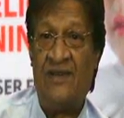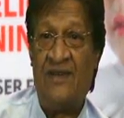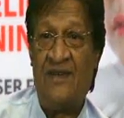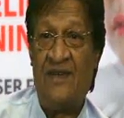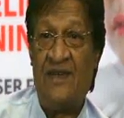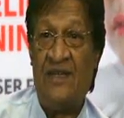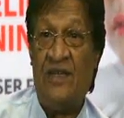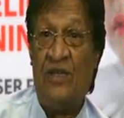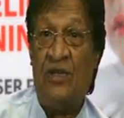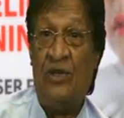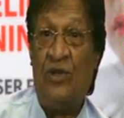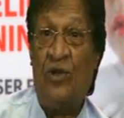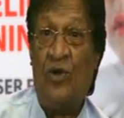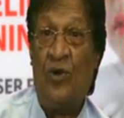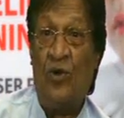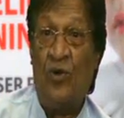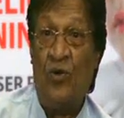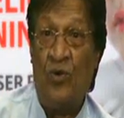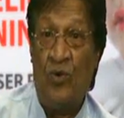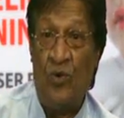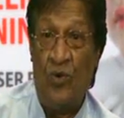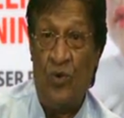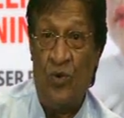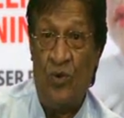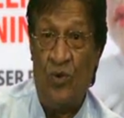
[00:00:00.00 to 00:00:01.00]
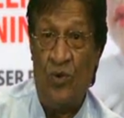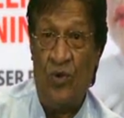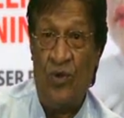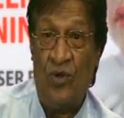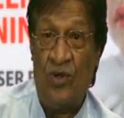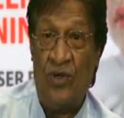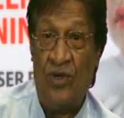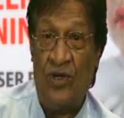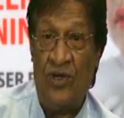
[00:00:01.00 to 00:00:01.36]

And you know who?